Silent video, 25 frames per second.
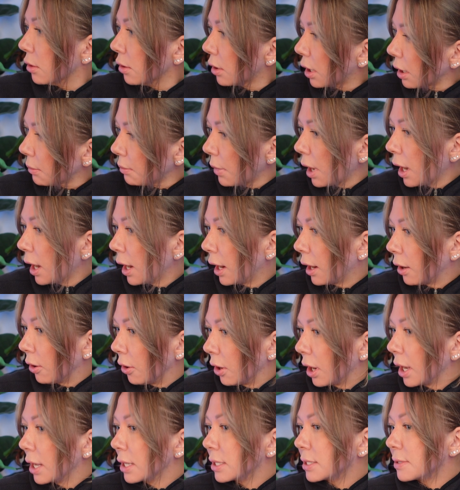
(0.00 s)
look at my
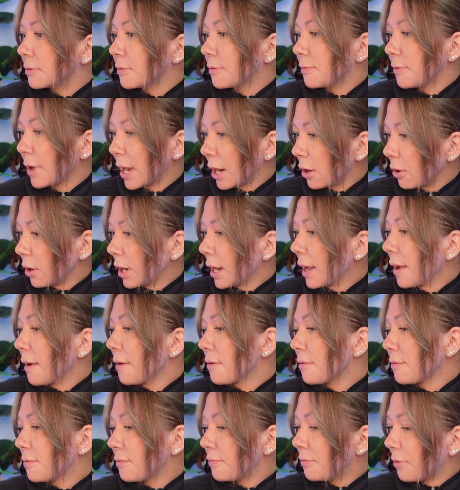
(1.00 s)
hair. It's very
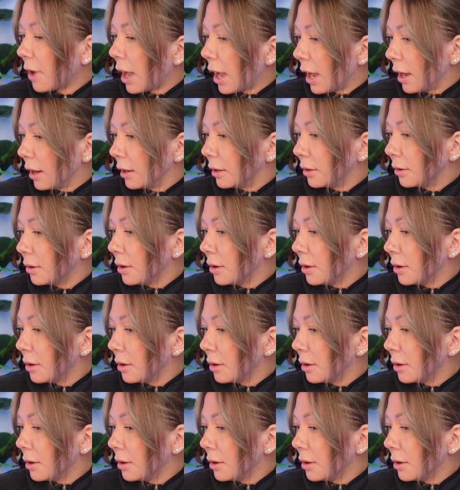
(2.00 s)
fine.